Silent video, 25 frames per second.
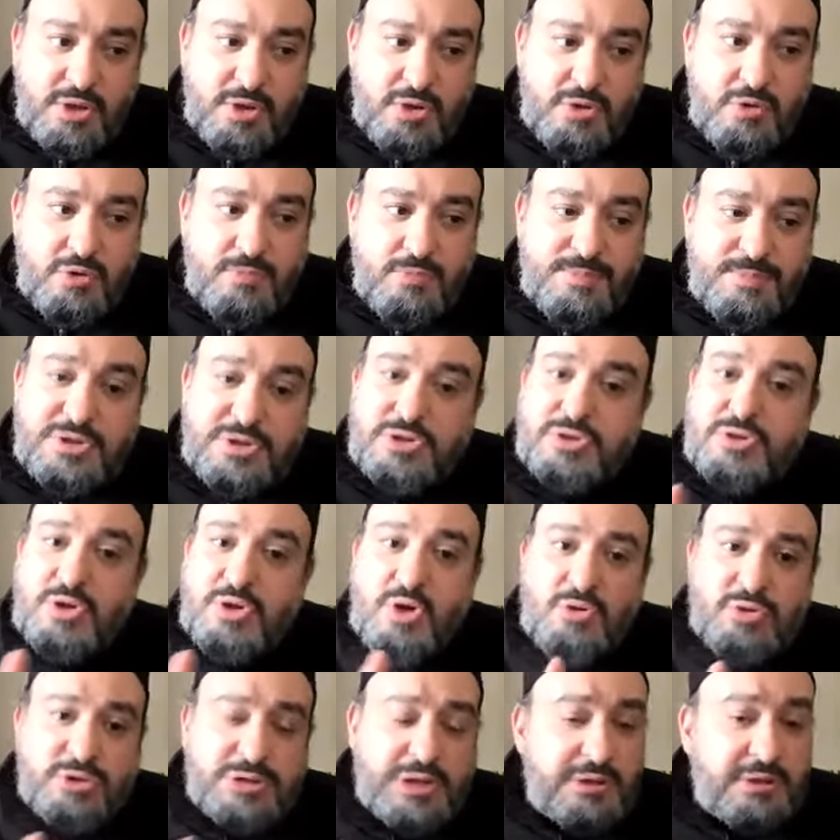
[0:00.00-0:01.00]
who
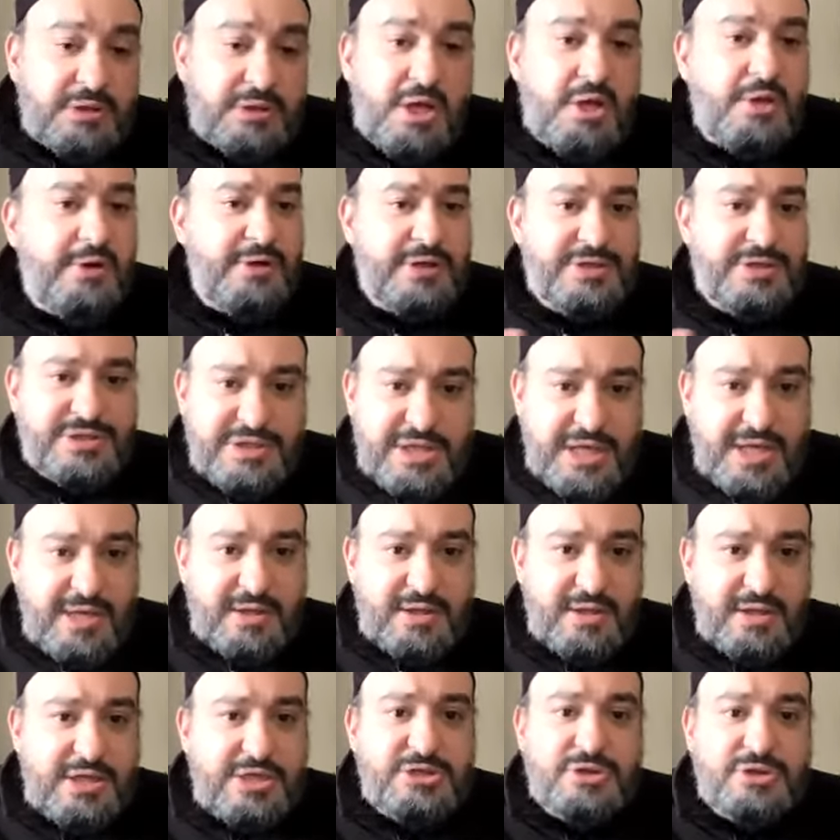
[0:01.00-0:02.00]
bestows, Allah
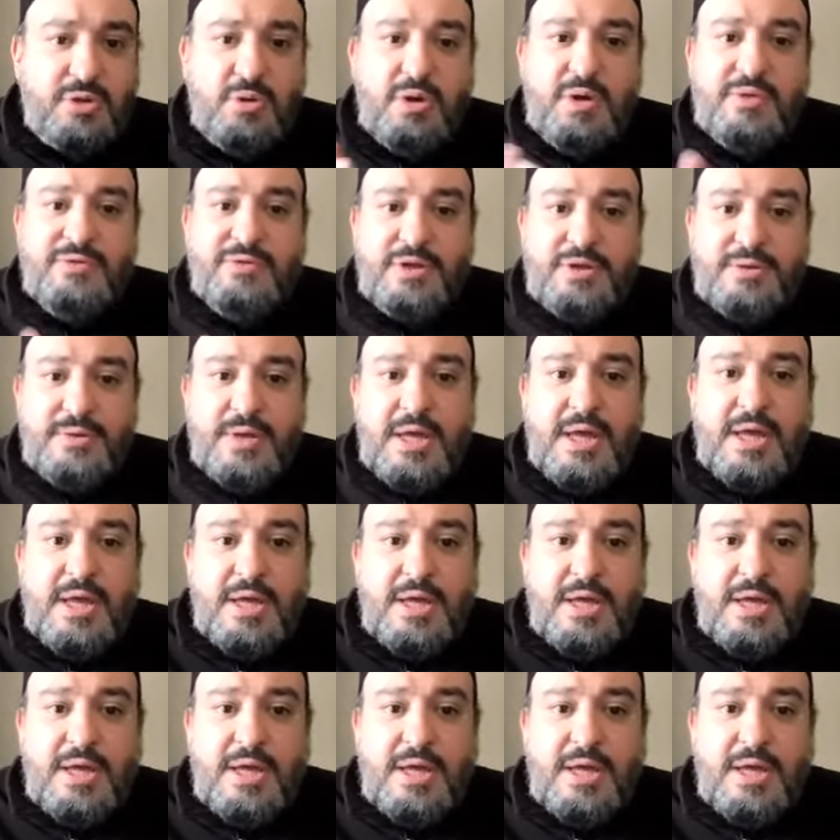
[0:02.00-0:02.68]
Razak, He's the one that,